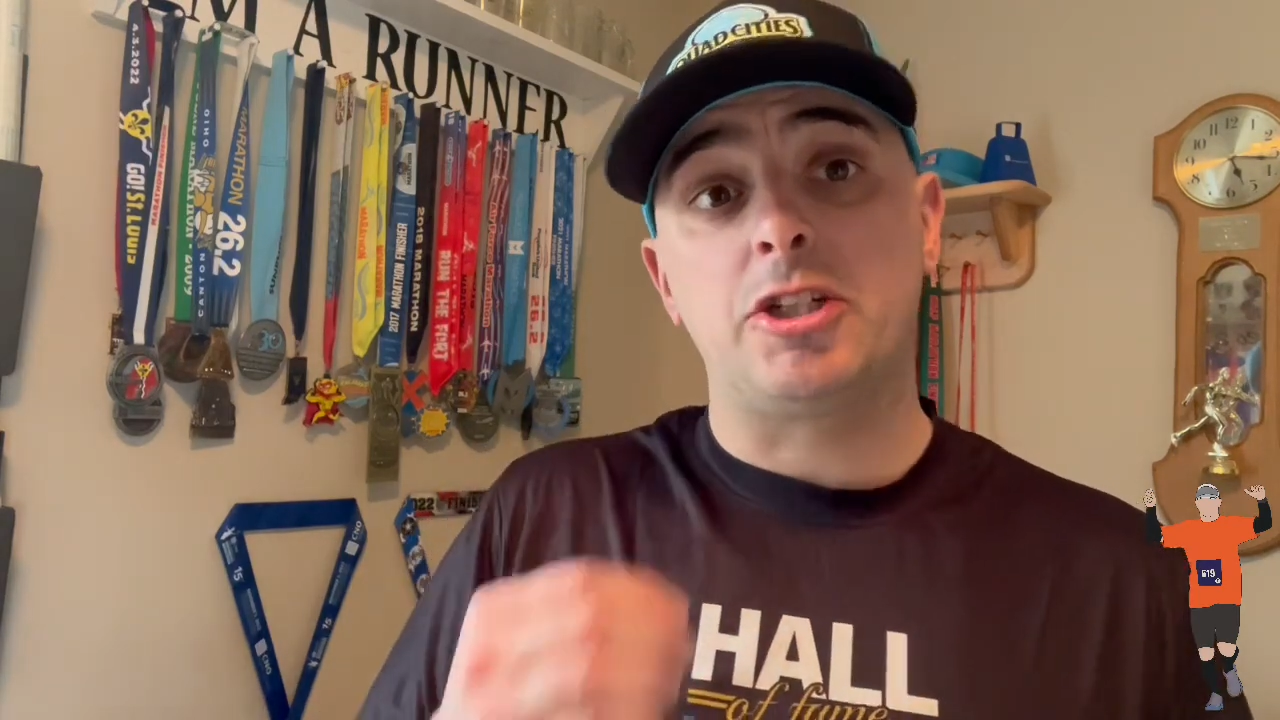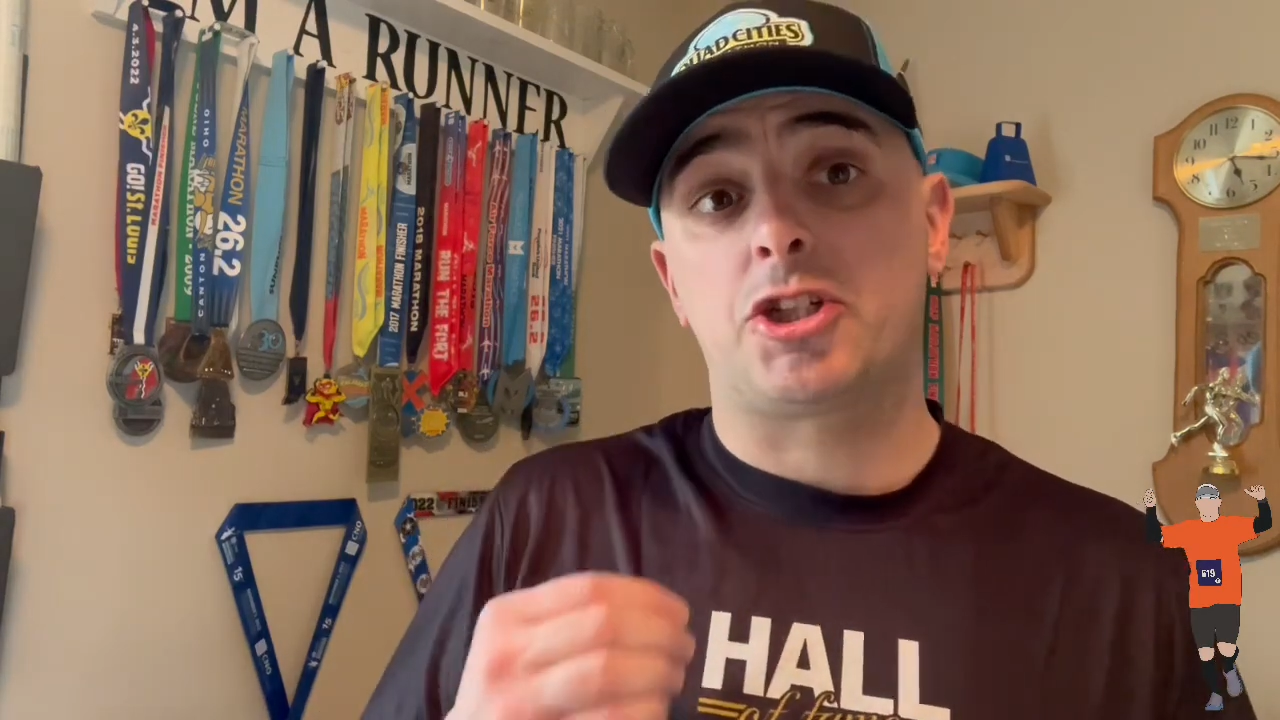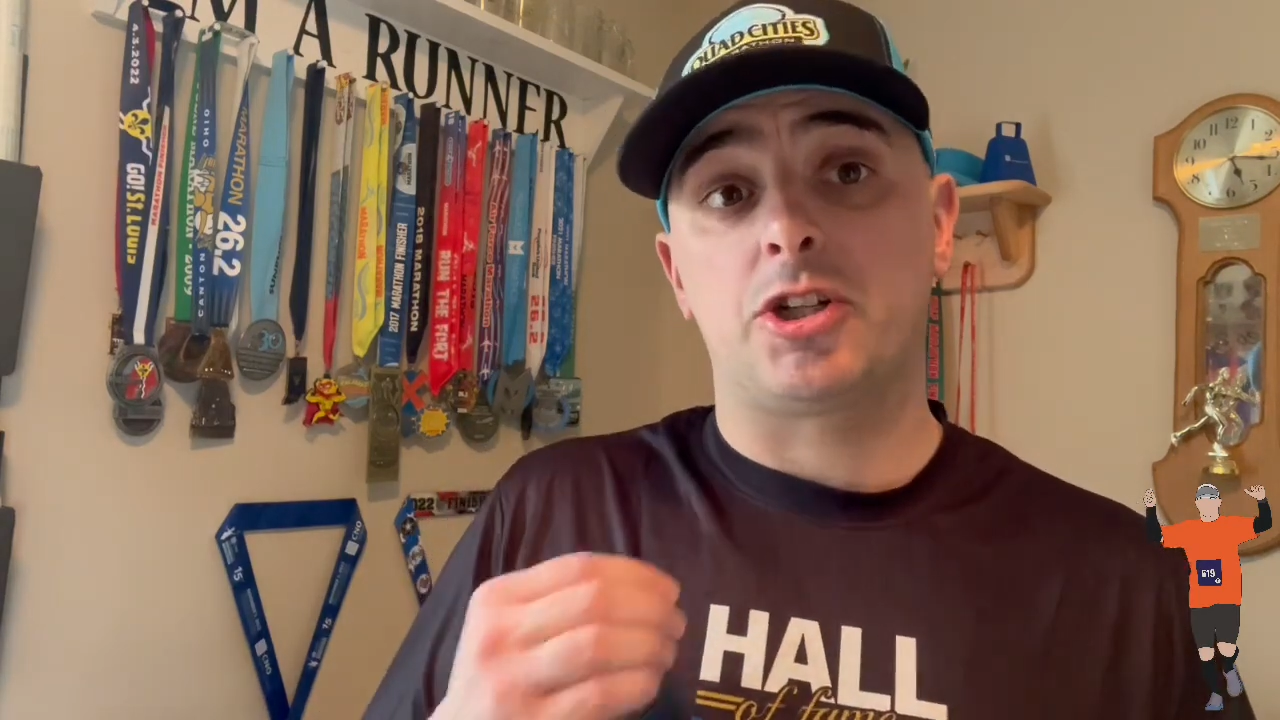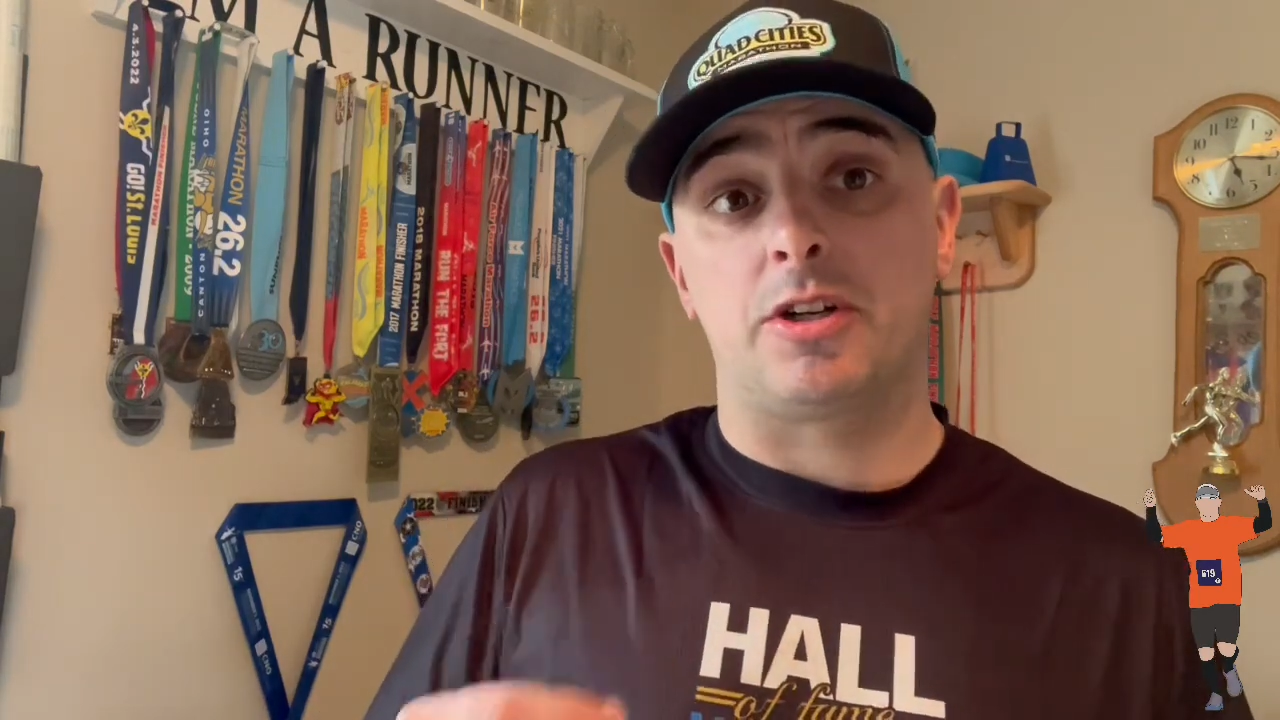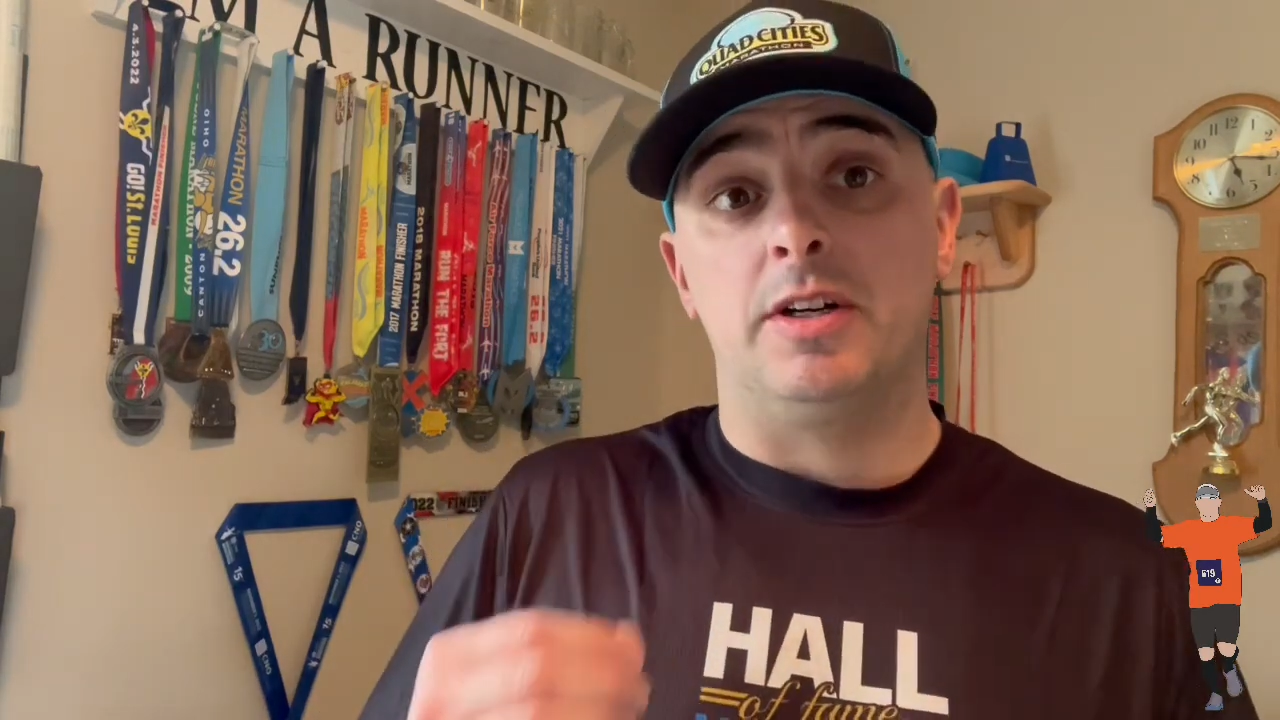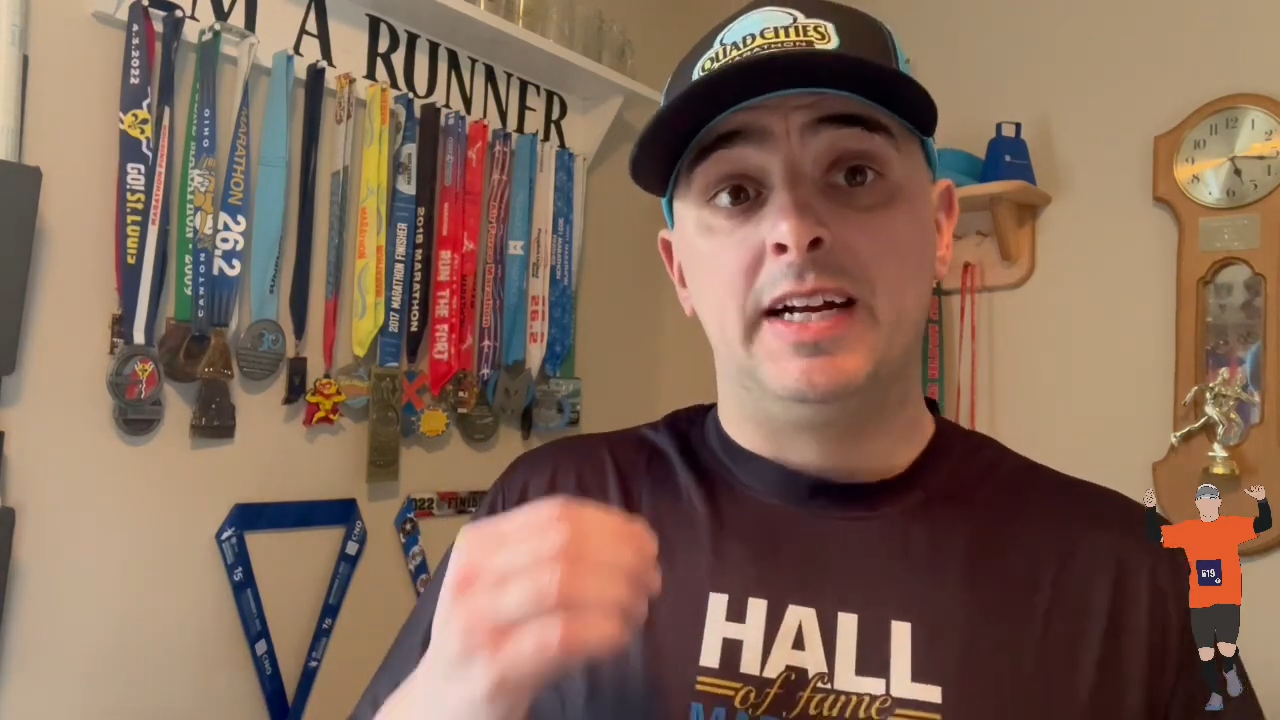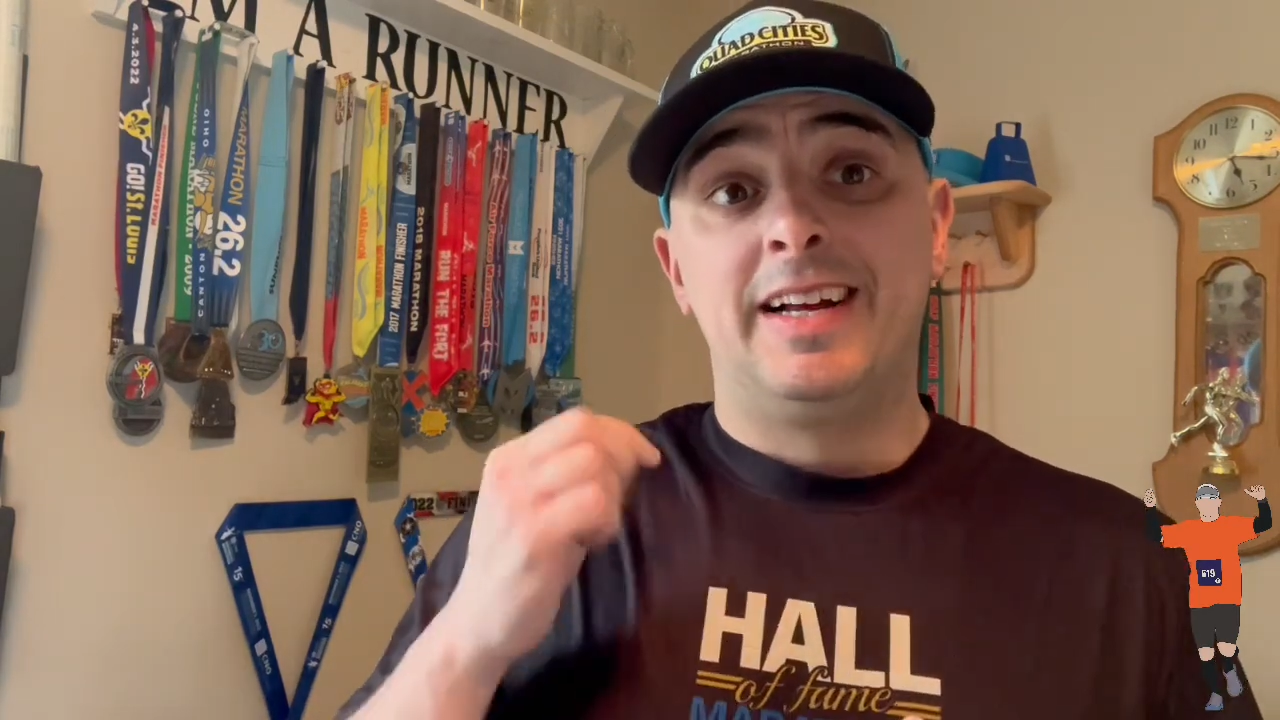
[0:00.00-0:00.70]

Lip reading: sure